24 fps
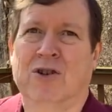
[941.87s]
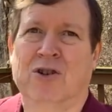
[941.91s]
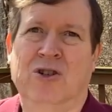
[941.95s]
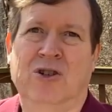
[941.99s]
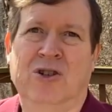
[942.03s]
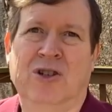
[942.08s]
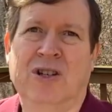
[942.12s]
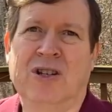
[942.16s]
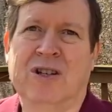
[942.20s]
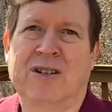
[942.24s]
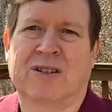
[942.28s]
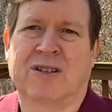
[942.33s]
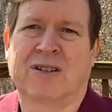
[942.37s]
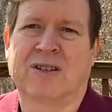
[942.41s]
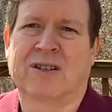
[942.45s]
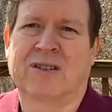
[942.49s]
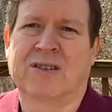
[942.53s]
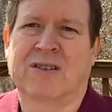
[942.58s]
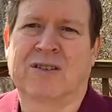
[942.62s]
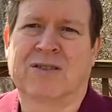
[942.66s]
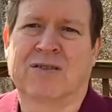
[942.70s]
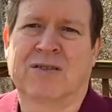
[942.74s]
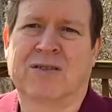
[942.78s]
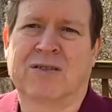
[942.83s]

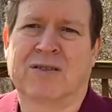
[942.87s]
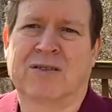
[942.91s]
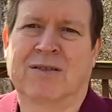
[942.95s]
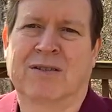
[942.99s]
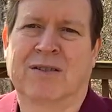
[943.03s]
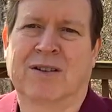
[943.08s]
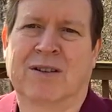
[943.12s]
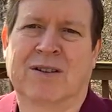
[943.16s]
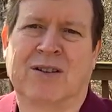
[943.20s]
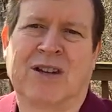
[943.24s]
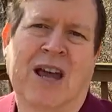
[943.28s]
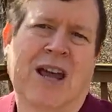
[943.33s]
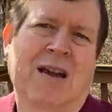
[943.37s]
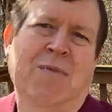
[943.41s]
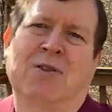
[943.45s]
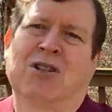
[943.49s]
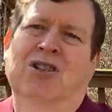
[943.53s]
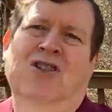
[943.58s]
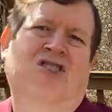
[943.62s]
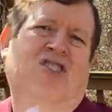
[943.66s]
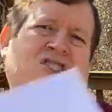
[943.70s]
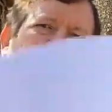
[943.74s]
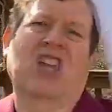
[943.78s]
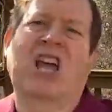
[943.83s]
Jesus came
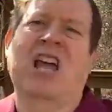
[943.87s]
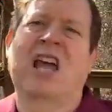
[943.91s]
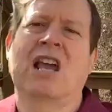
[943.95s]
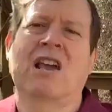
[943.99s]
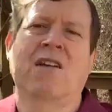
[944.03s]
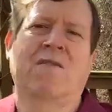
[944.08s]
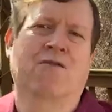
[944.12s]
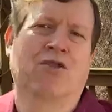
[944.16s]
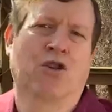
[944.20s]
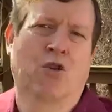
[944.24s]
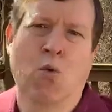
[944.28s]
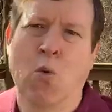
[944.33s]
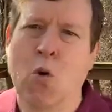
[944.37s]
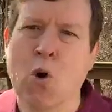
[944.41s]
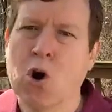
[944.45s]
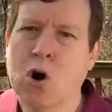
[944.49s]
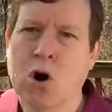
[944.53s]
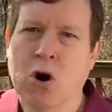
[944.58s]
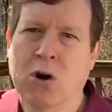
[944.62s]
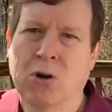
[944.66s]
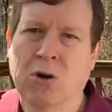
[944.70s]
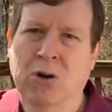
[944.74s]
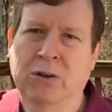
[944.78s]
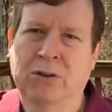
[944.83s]
to save the
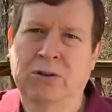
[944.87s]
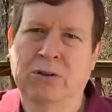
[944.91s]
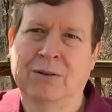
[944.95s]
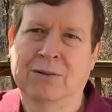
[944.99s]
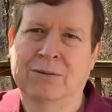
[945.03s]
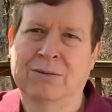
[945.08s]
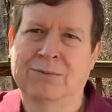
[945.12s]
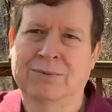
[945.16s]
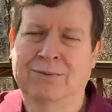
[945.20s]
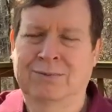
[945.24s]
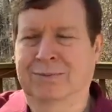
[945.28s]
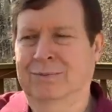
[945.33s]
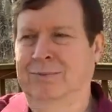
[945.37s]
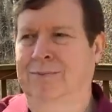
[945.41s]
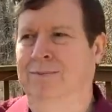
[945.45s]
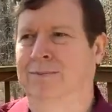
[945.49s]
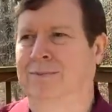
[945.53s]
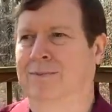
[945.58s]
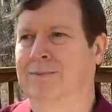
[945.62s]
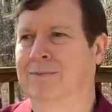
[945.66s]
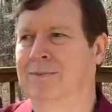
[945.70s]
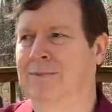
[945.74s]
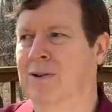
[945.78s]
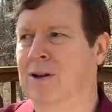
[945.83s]
world.
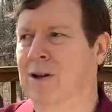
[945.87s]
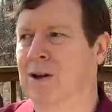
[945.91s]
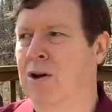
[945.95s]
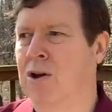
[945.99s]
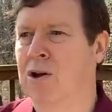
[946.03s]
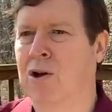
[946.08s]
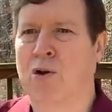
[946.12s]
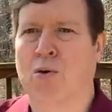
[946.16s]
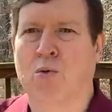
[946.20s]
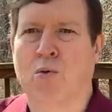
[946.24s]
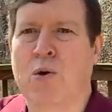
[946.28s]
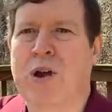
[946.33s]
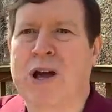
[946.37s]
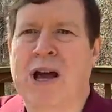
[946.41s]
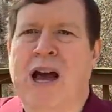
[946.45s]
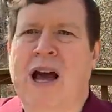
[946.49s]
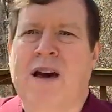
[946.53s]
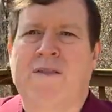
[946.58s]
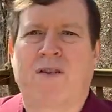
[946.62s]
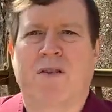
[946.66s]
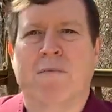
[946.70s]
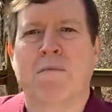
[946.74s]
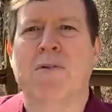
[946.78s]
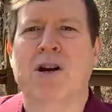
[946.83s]
We
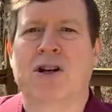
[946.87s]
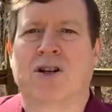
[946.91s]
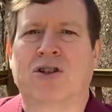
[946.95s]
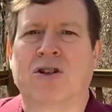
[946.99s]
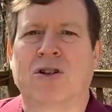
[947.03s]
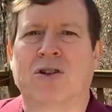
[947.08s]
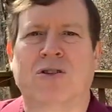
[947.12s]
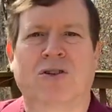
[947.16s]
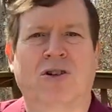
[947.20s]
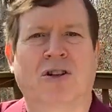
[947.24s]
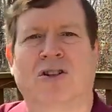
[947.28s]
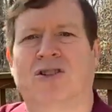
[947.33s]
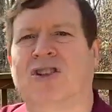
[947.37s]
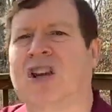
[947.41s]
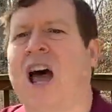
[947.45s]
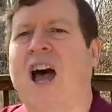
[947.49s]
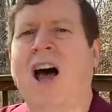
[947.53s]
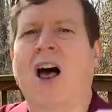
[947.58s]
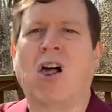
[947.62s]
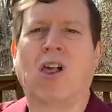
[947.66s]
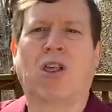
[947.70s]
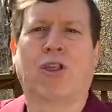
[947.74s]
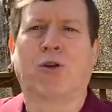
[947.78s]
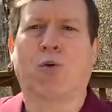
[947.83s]
have a mission to
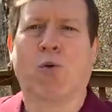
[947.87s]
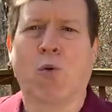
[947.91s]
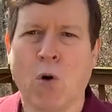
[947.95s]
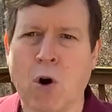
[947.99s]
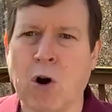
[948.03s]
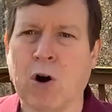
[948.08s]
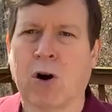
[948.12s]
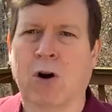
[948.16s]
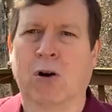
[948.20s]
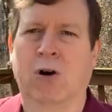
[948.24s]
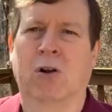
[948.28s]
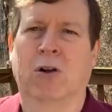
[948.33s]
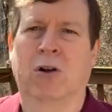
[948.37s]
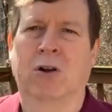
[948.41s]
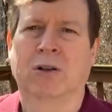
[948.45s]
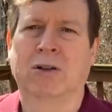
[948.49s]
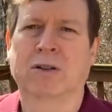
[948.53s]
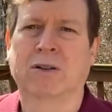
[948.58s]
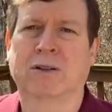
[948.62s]
tell the world.